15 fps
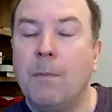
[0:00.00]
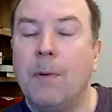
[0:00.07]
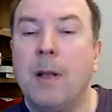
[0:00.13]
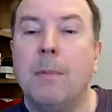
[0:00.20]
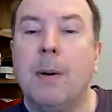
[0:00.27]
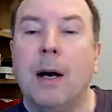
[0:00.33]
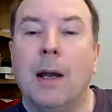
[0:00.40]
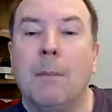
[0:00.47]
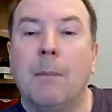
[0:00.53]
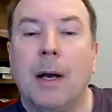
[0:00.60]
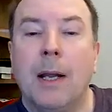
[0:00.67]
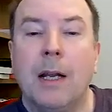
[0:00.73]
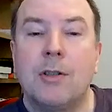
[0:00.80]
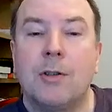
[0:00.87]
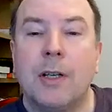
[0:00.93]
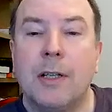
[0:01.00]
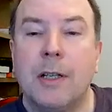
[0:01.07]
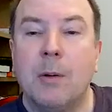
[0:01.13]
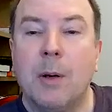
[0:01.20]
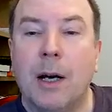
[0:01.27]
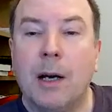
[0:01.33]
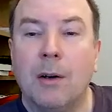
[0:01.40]
hopefully by
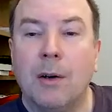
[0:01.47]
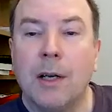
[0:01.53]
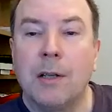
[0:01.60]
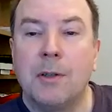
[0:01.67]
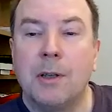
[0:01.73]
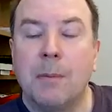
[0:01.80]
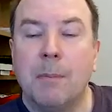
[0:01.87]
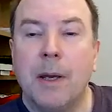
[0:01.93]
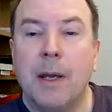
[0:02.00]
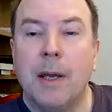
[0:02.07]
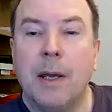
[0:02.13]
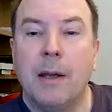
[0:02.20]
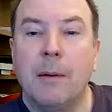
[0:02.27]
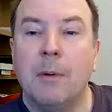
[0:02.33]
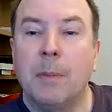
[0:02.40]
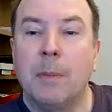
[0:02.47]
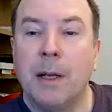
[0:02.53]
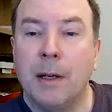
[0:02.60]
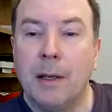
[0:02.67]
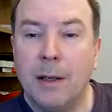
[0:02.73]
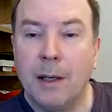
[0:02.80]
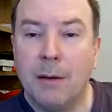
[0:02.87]
illustrating quite how long it took me, it will
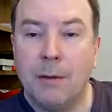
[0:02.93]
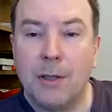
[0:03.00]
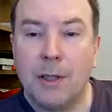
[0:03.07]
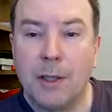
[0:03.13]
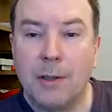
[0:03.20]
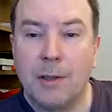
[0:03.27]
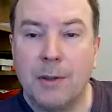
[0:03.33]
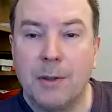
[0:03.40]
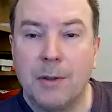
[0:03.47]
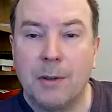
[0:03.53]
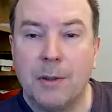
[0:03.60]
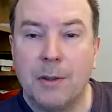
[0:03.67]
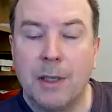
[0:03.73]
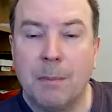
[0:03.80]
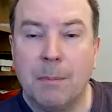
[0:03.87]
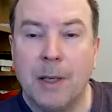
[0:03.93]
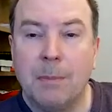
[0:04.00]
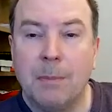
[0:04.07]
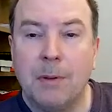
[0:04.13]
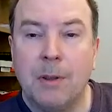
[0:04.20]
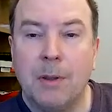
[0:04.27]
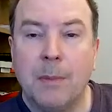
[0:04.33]
be encouraging to some
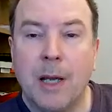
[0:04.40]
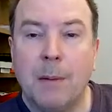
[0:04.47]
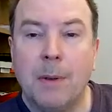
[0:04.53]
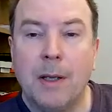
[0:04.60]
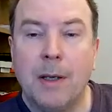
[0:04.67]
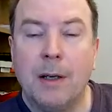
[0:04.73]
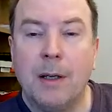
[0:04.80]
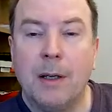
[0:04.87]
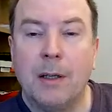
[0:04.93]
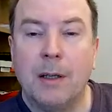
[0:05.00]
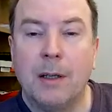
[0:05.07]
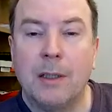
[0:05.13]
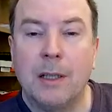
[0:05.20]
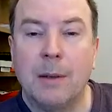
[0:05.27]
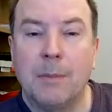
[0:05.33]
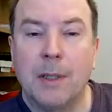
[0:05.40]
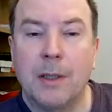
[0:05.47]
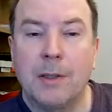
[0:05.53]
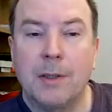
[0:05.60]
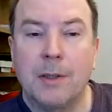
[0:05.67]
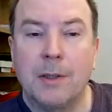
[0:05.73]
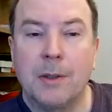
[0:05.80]
people who maybe are
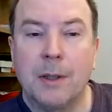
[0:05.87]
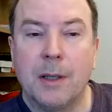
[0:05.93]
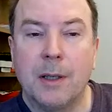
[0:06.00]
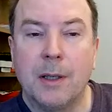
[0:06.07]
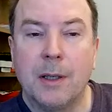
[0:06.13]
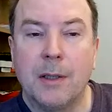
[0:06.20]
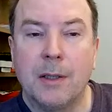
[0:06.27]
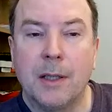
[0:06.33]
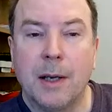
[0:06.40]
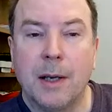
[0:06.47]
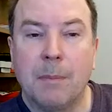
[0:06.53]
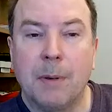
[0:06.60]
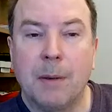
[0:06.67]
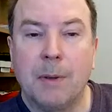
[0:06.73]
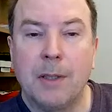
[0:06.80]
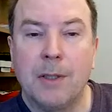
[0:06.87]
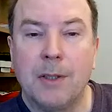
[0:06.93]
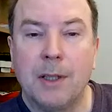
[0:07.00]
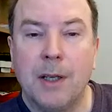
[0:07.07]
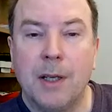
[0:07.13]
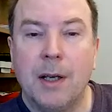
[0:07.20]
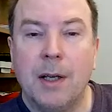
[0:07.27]
attempting to get
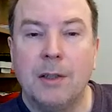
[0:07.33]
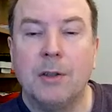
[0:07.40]
published.